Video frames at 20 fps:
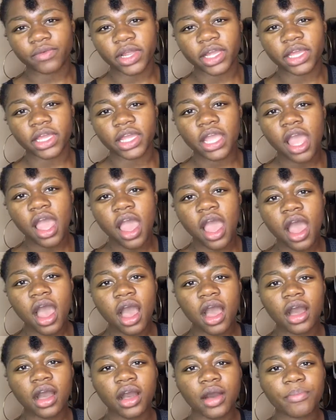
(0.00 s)
right.
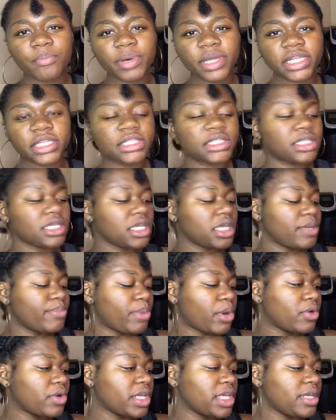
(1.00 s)
But it's the
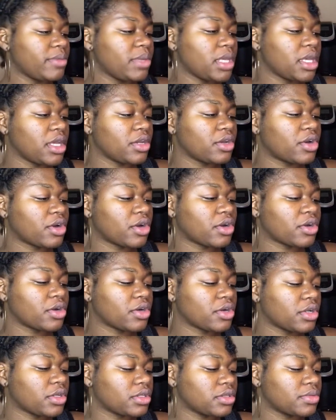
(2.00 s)
Bohemian
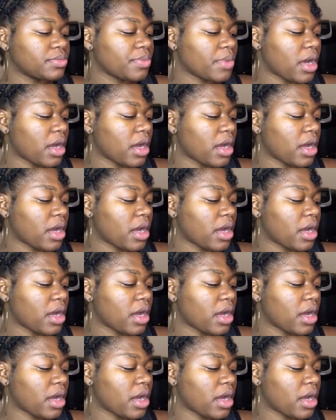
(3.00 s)
Curl.